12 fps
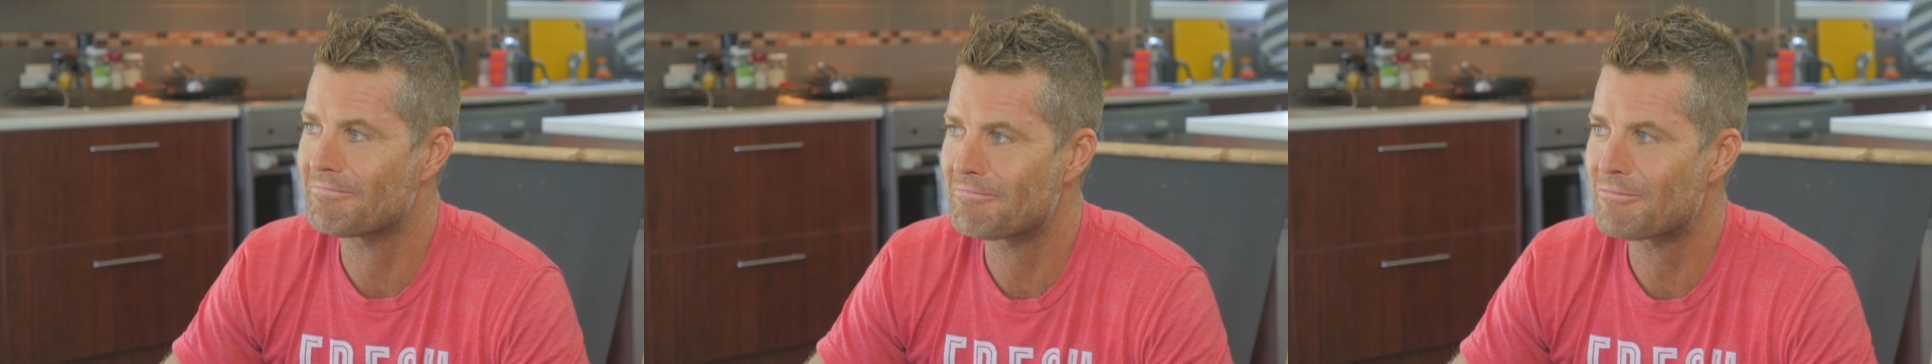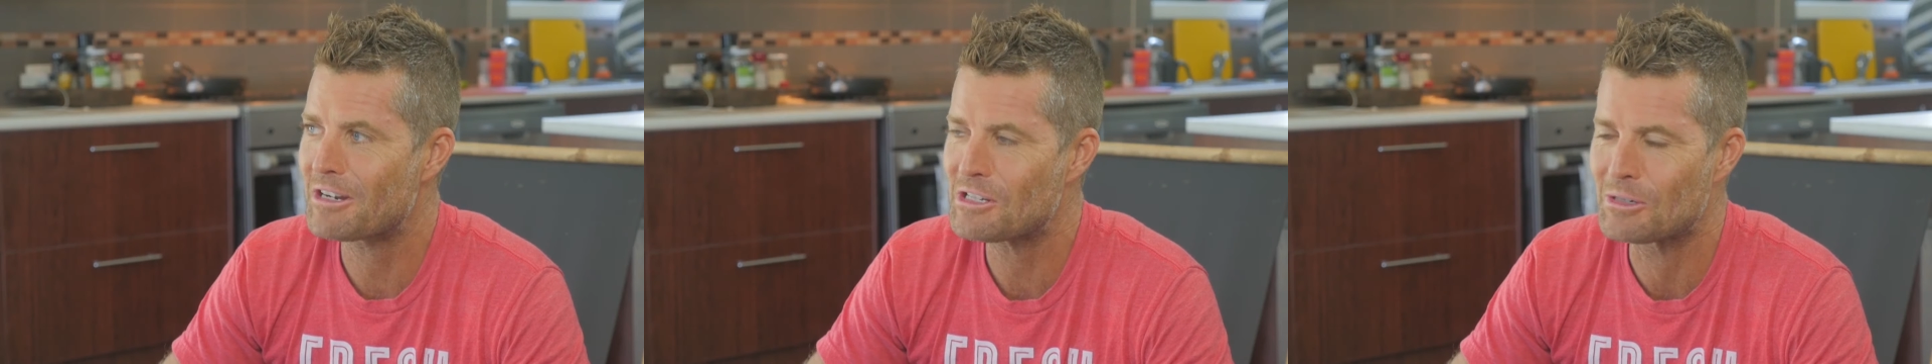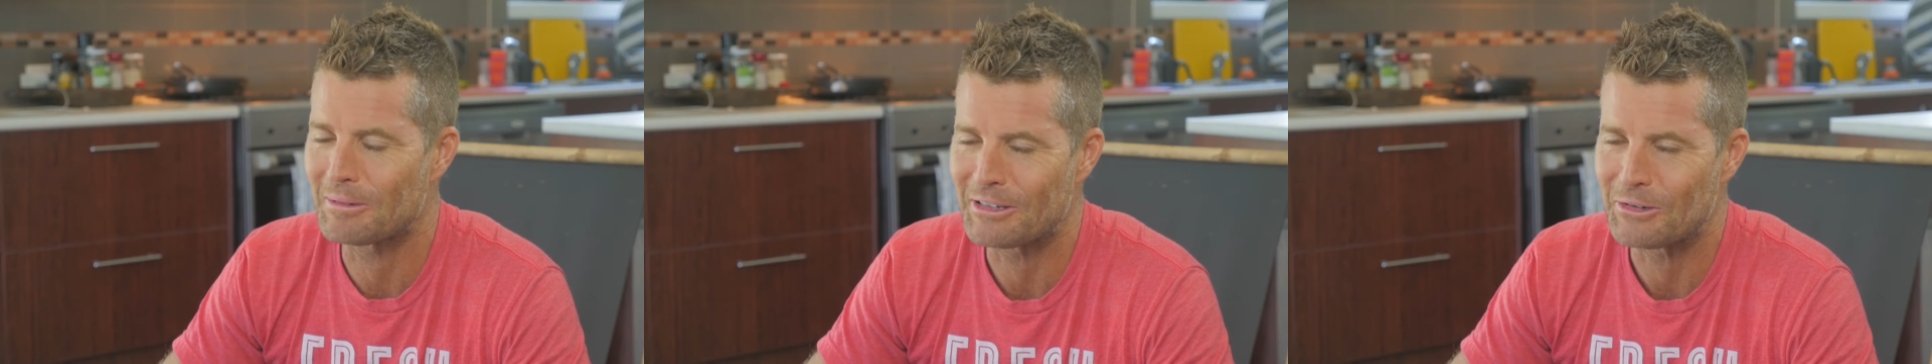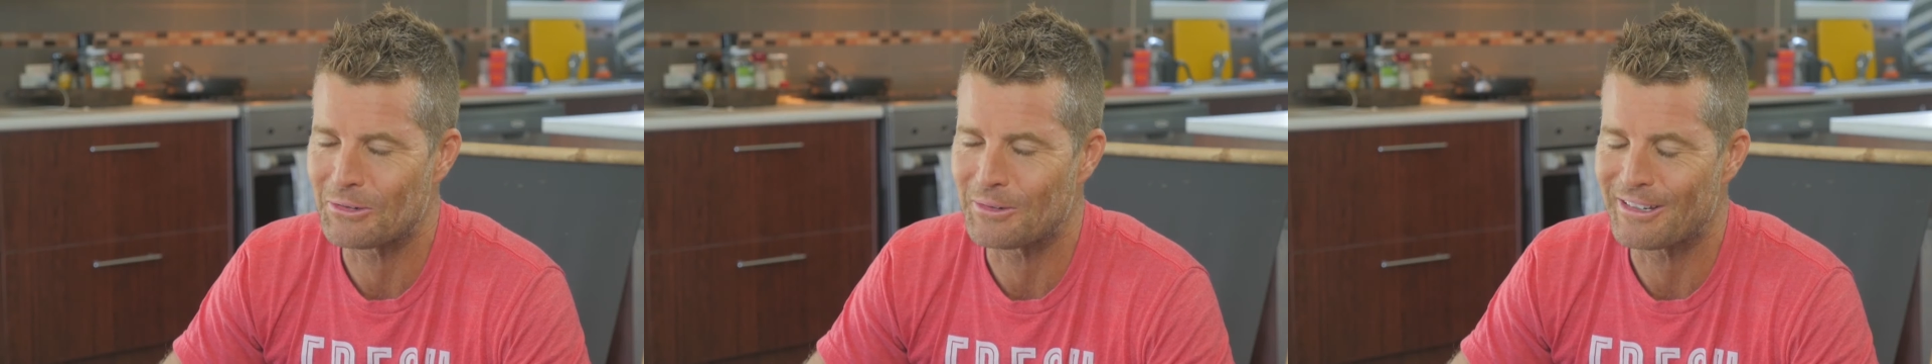reasonably
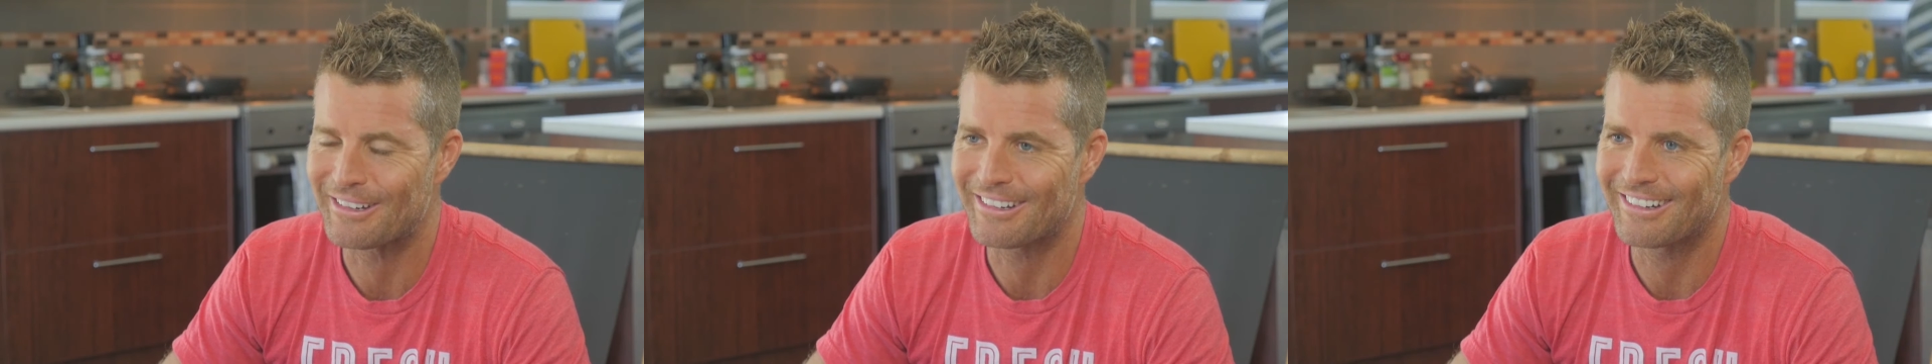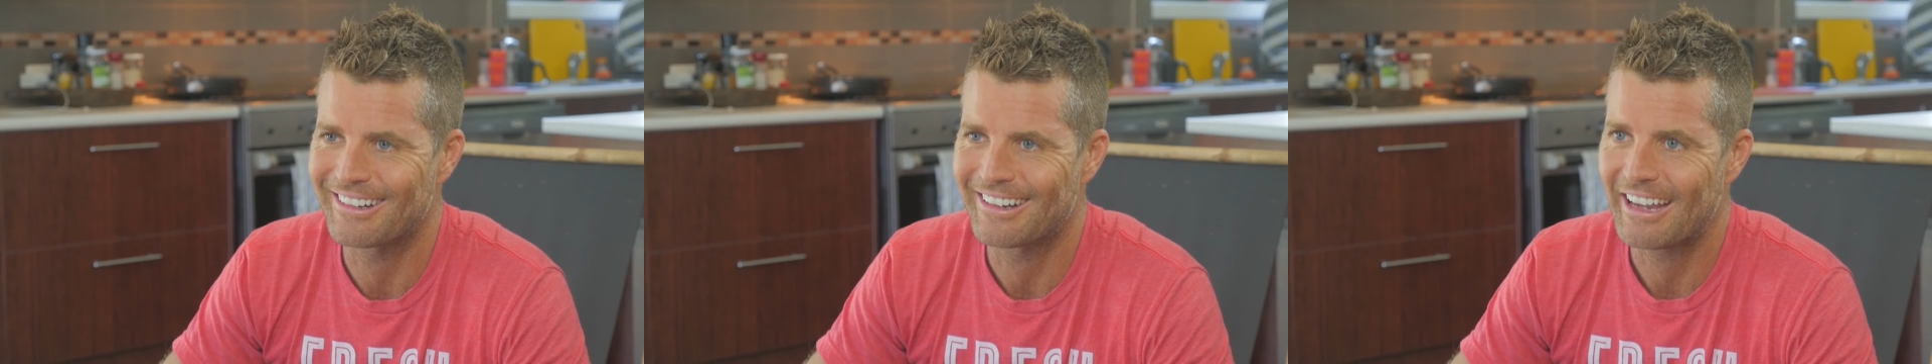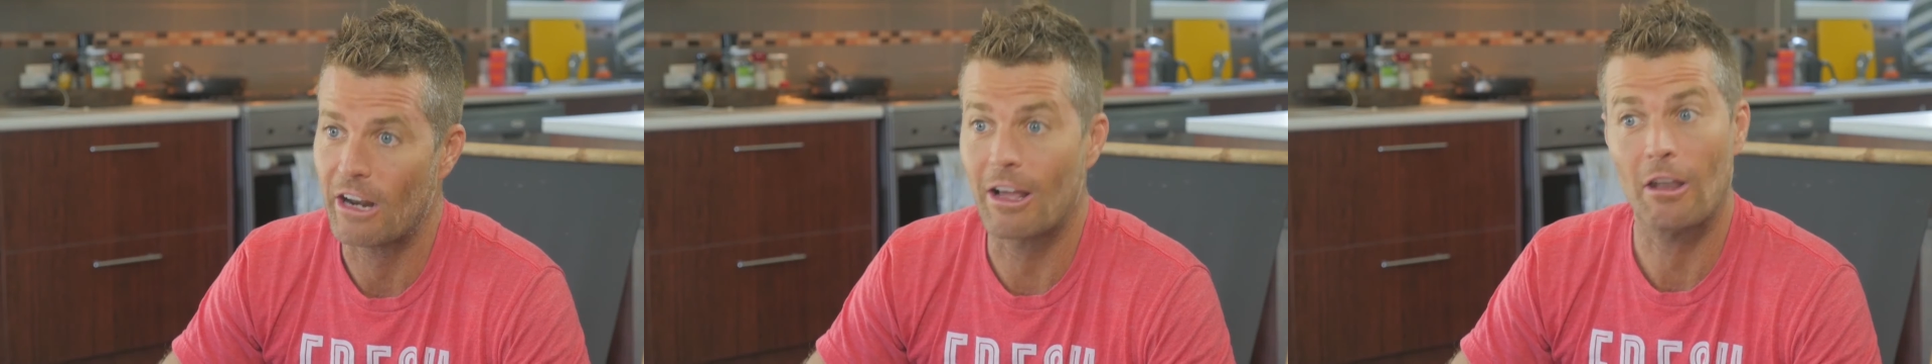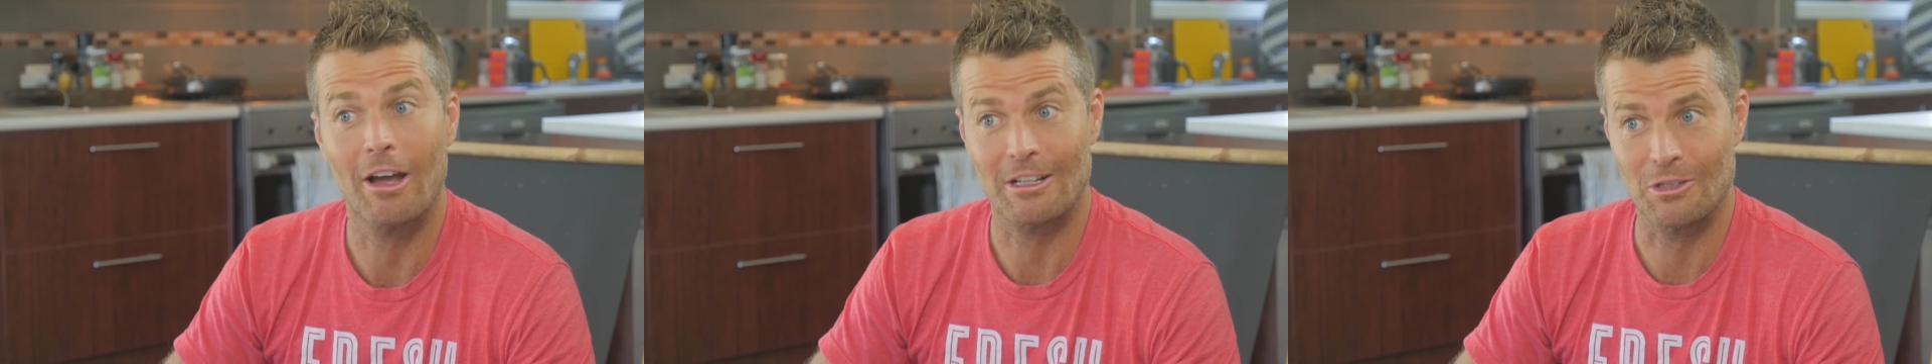good with it, and I
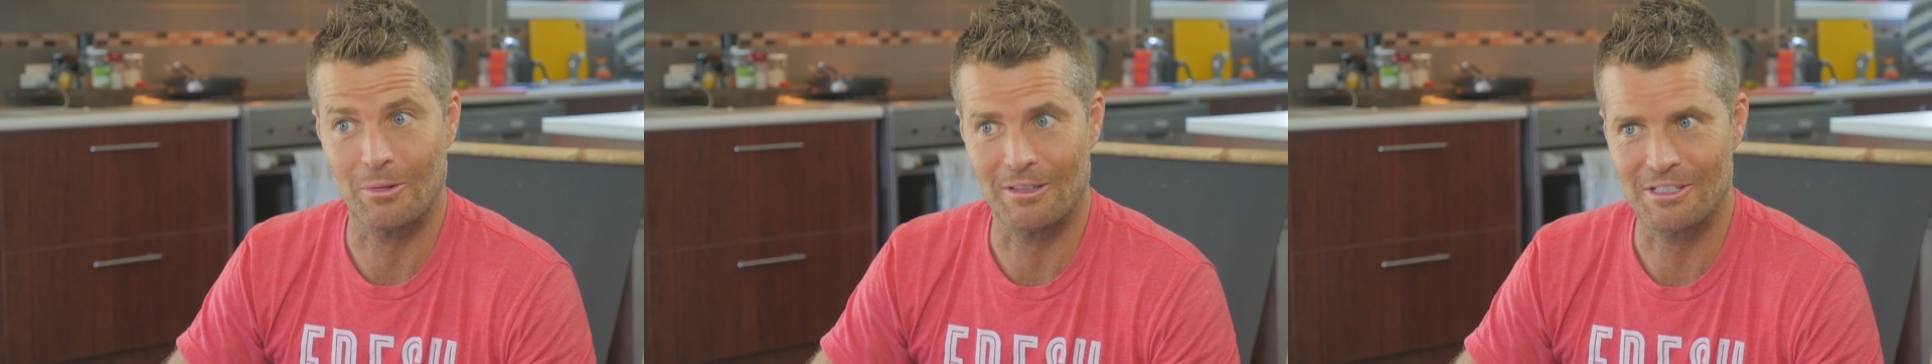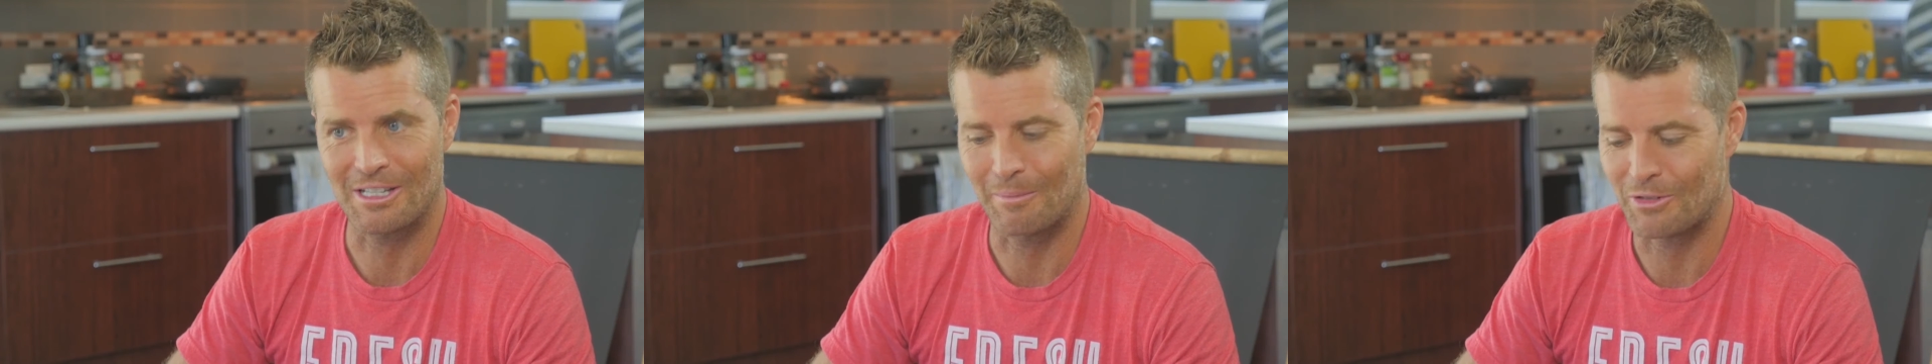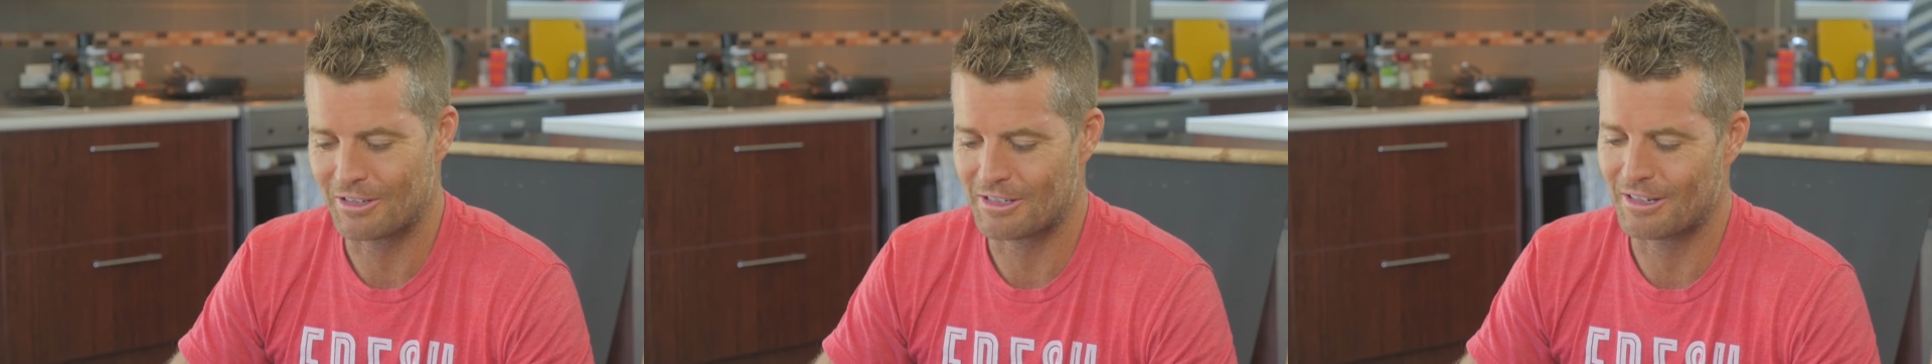liked doing the subject.